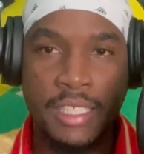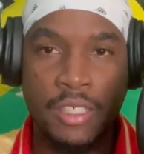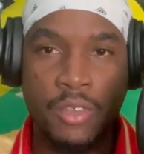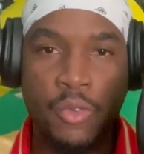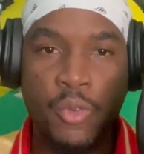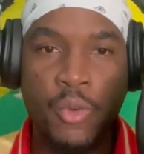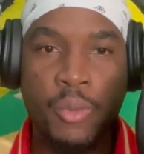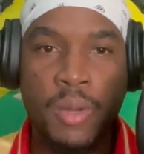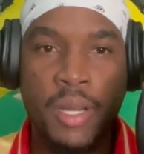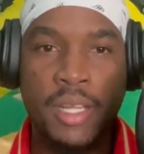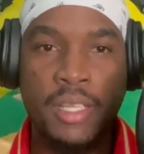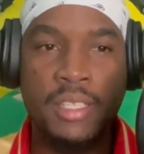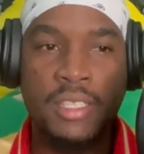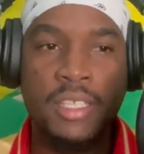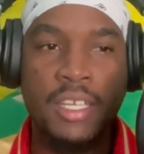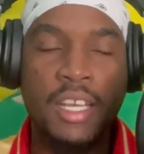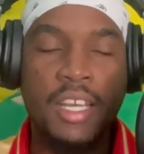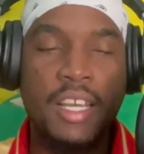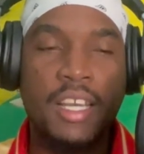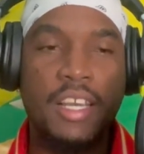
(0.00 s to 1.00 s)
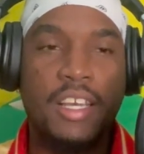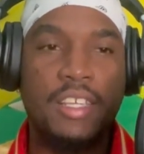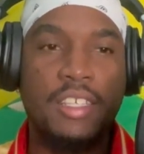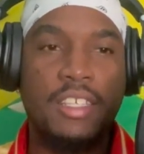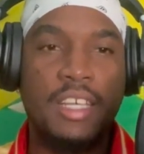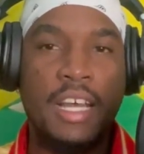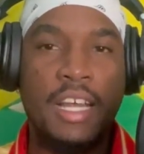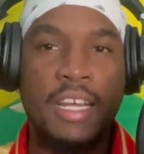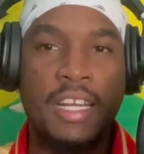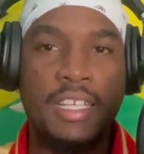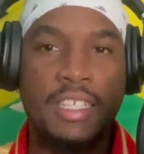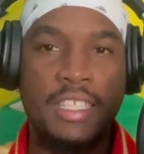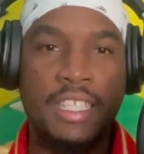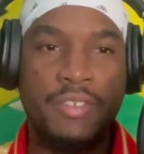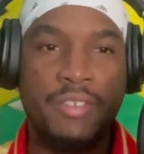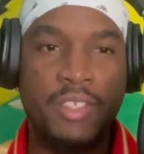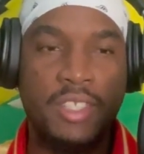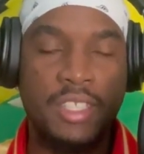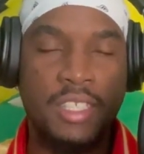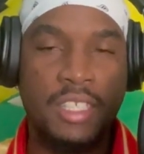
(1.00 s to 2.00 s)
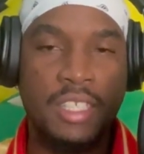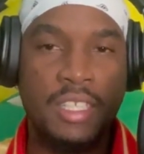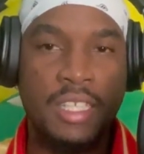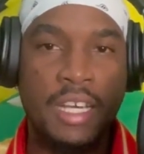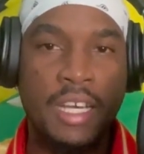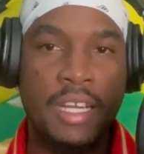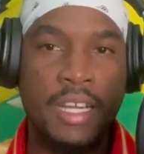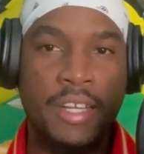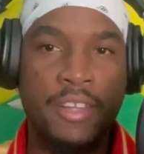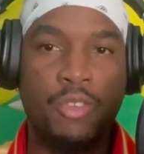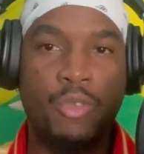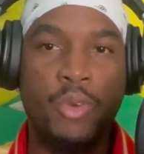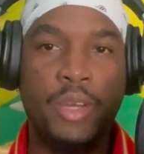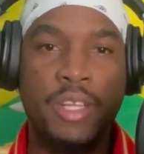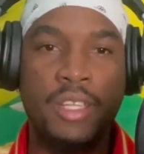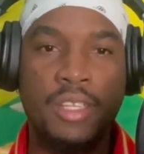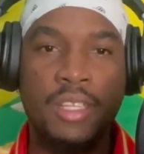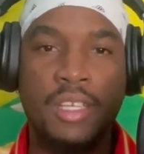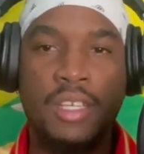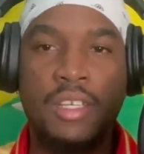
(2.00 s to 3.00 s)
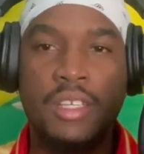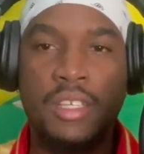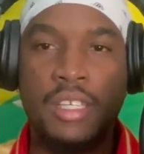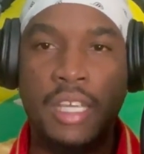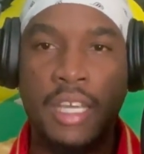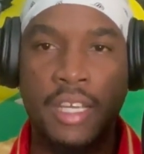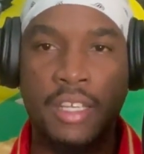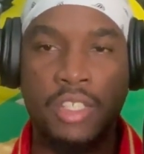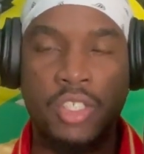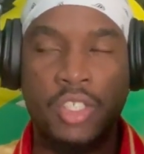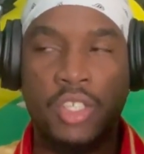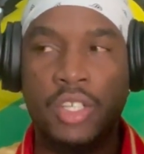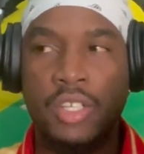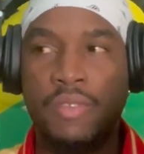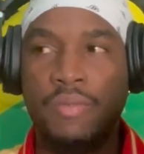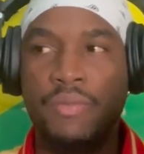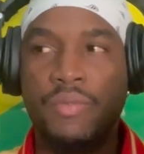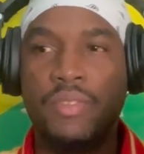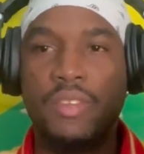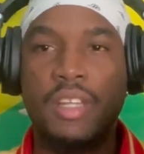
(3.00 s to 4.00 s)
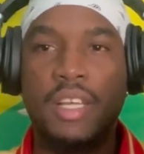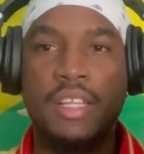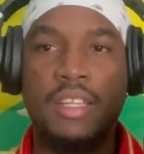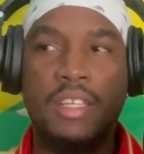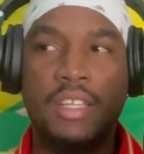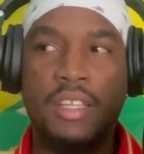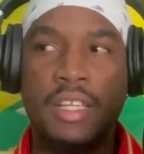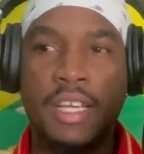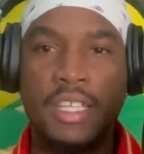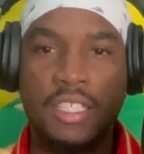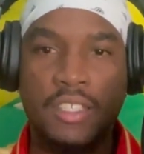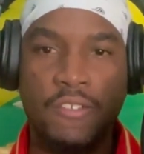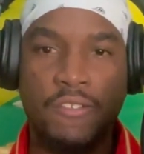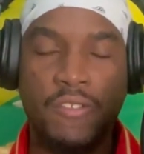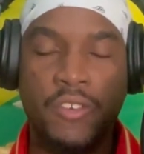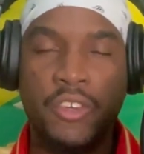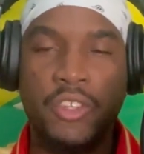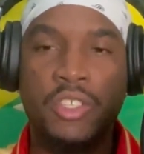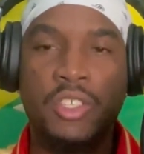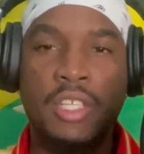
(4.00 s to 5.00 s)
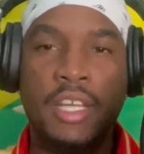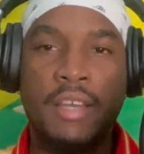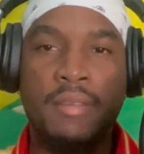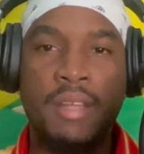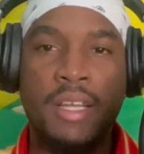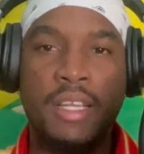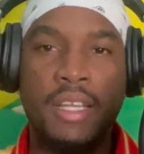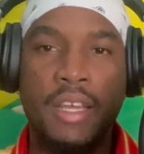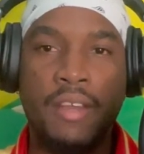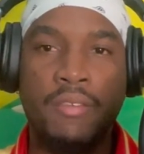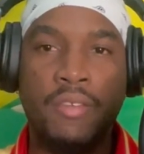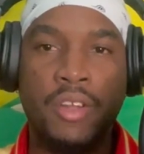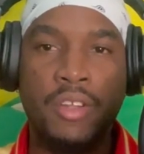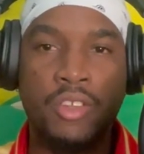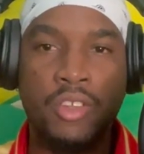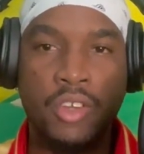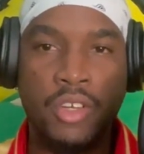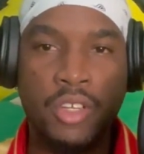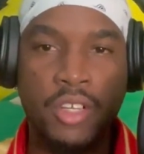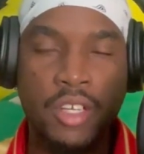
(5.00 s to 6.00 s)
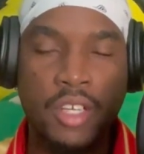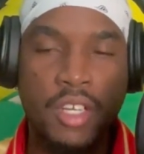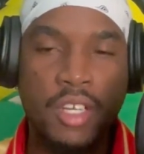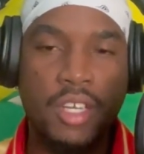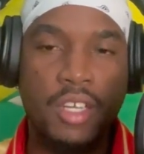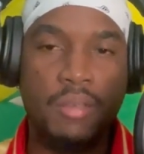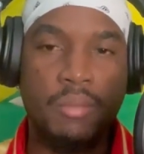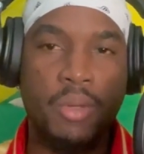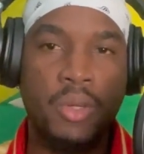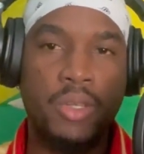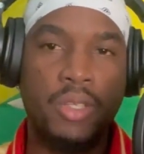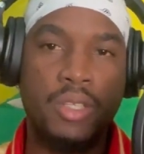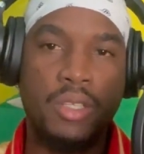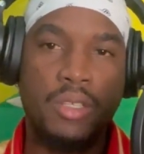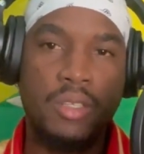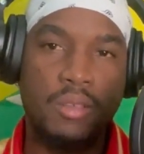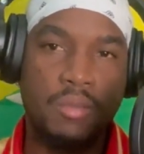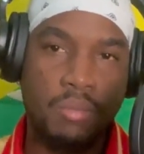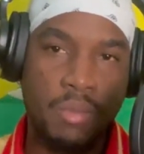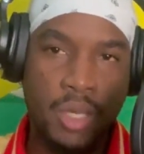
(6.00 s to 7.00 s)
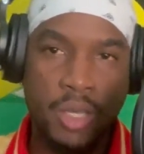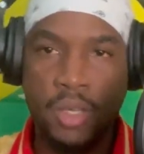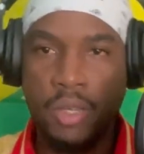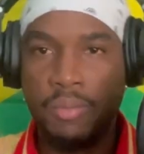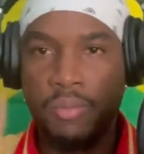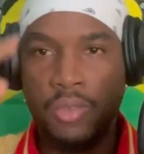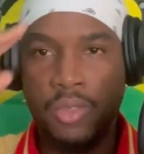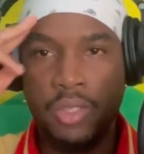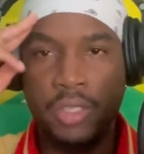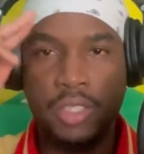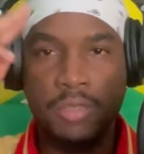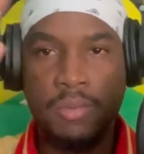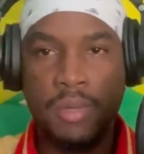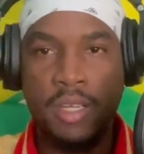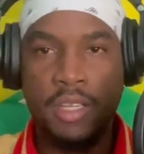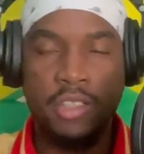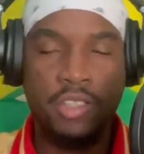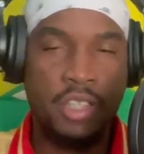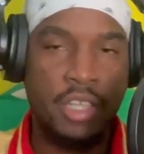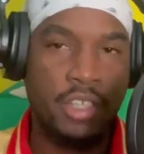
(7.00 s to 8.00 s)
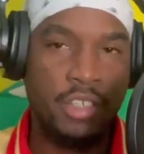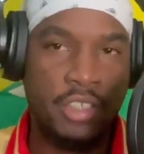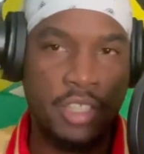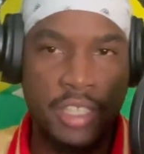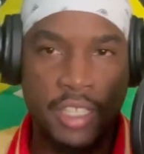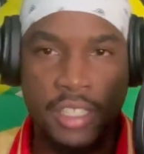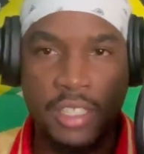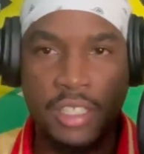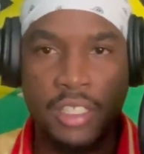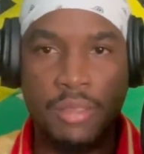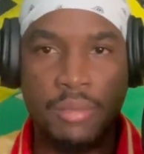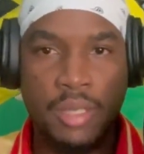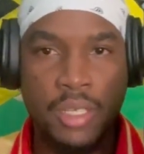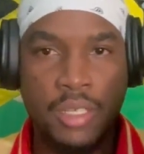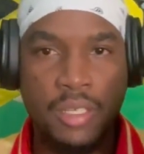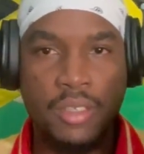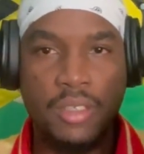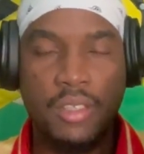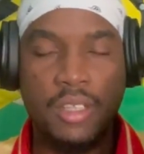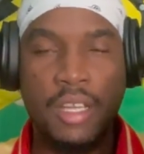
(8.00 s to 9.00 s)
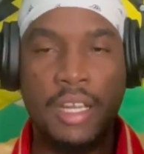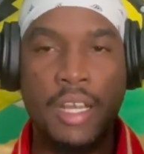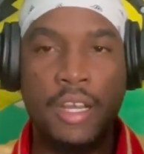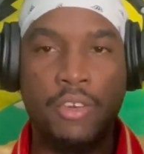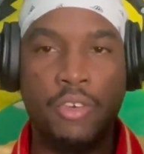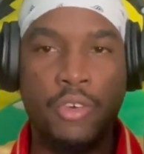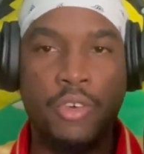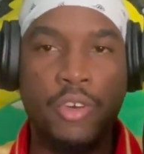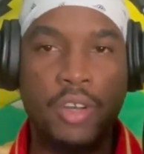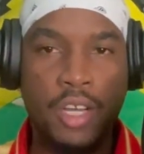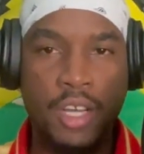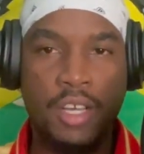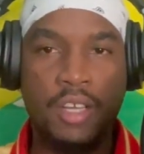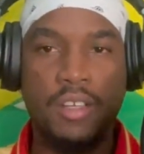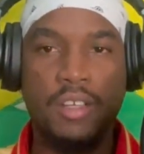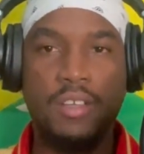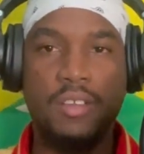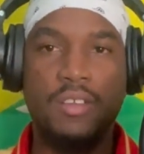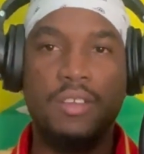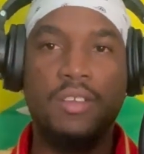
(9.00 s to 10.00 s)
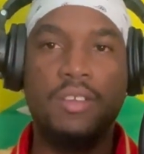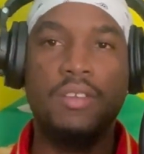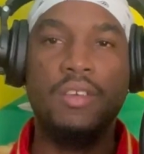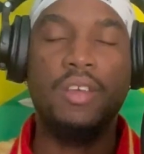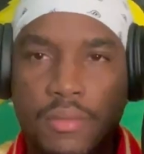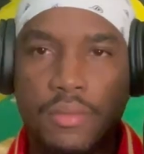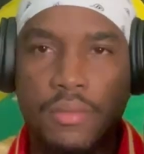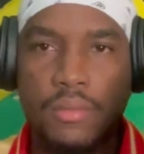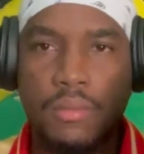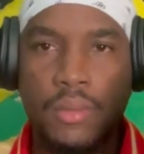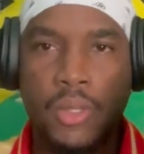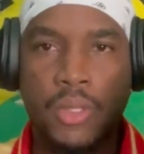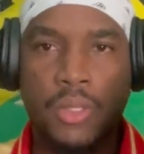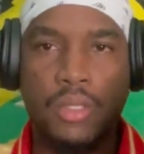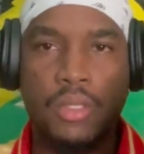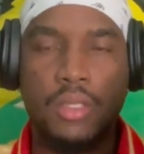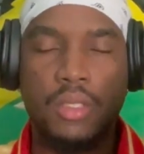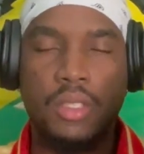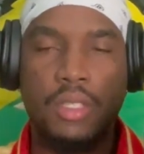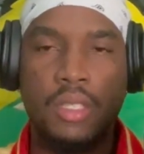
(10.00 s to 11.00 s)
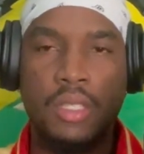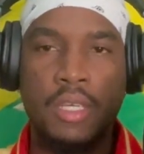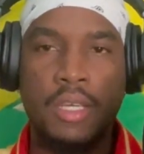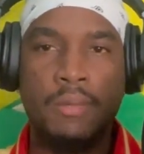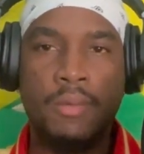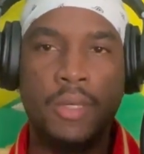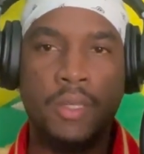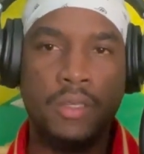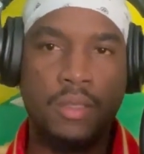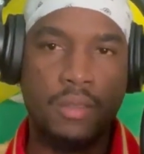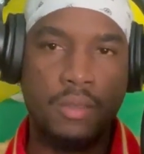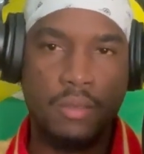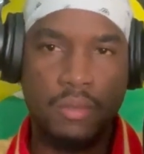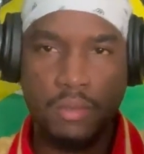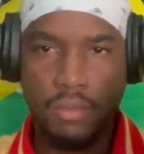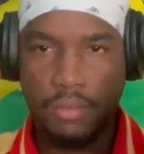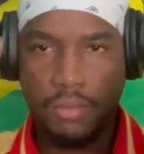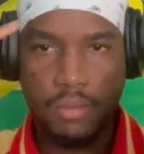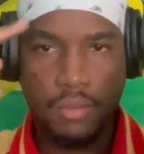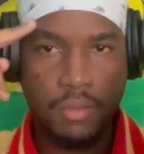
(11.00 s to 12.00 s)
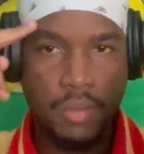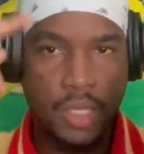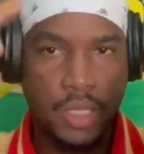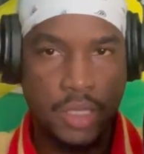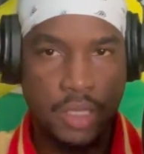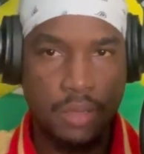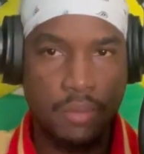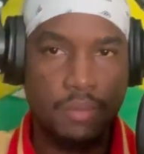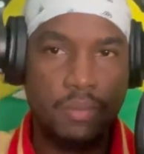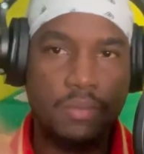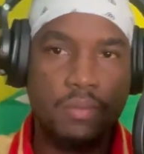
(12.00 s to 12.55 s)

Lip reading: year, women's under 17, under 20. Yeah, so I think that's the first time that ever done. But big up to the Spanish national team, man, Black Roja. But yeah, man, that's up.